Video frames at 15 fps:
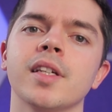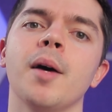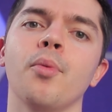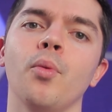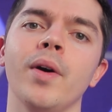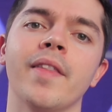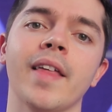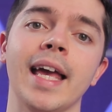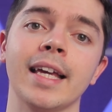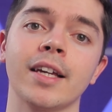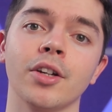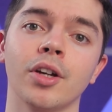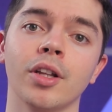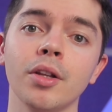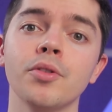up with a
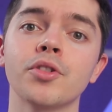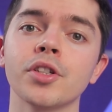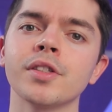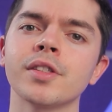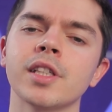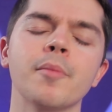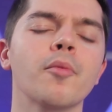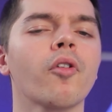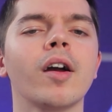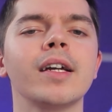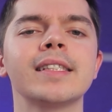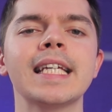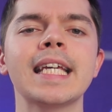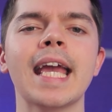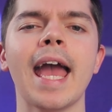conclusion
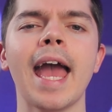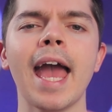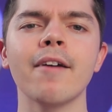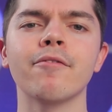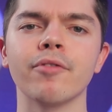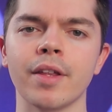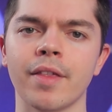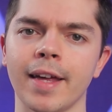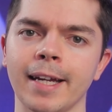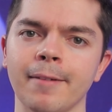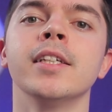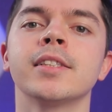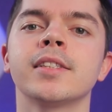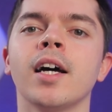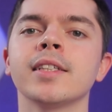summarizing everything.
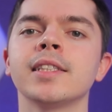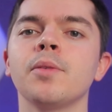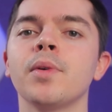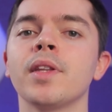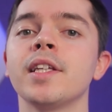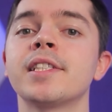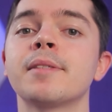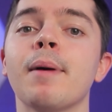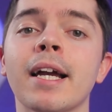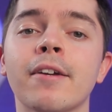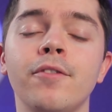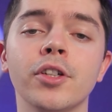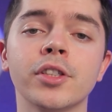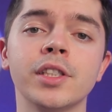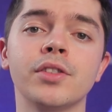Starting with the spec
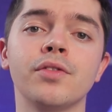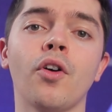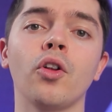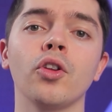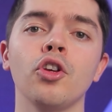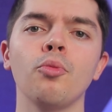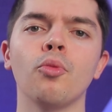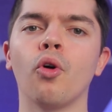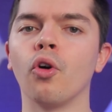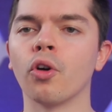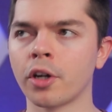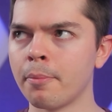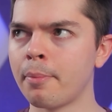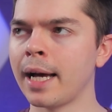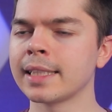versus volume or
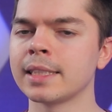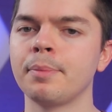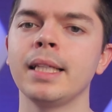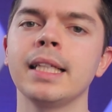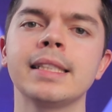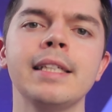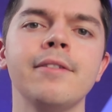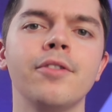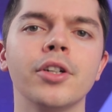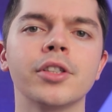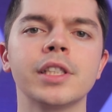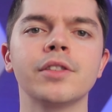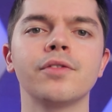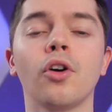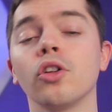compatibility
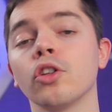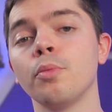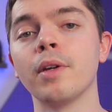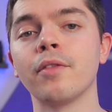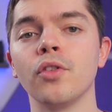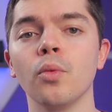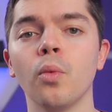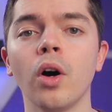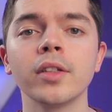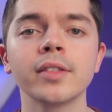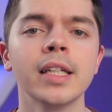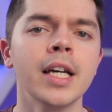versus volume if you want,